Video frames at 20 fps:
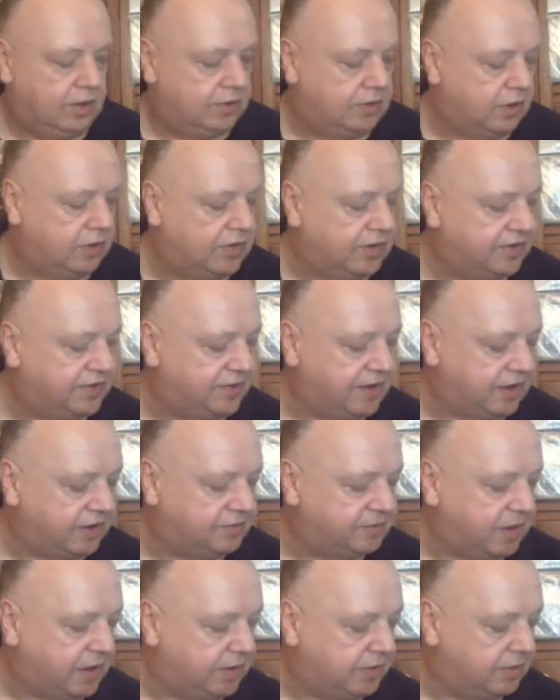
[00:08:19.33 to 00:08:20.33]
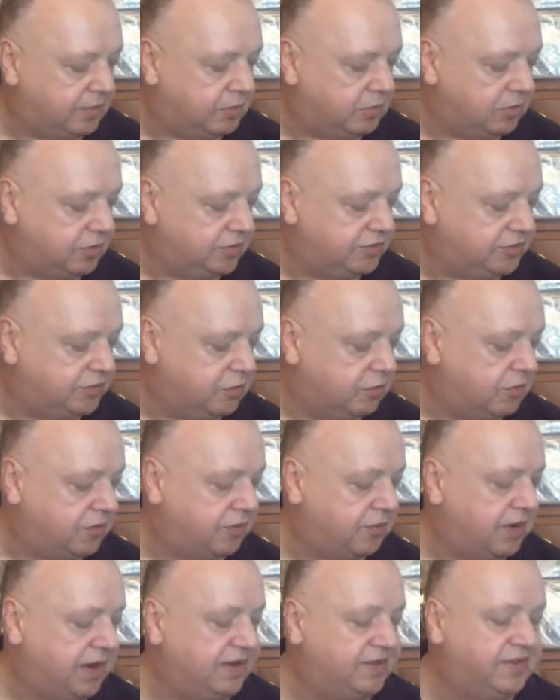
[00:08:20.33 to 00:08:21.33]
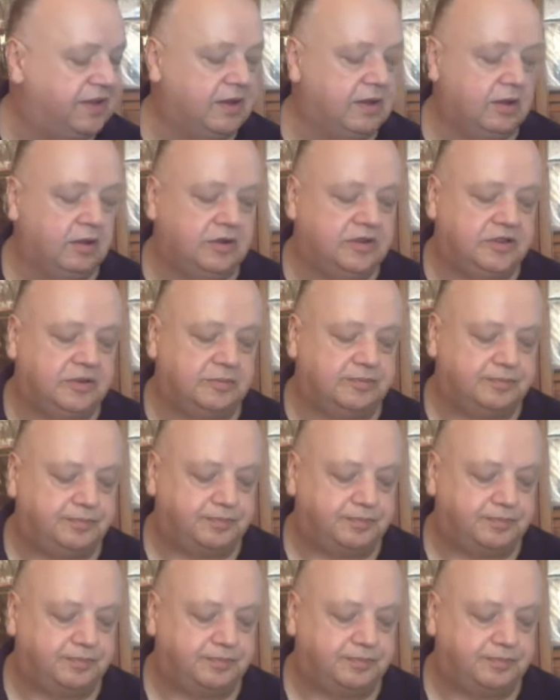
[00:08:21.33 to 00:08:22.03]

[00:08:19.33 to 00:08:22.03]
Now, this next band, I'm going to show three singles.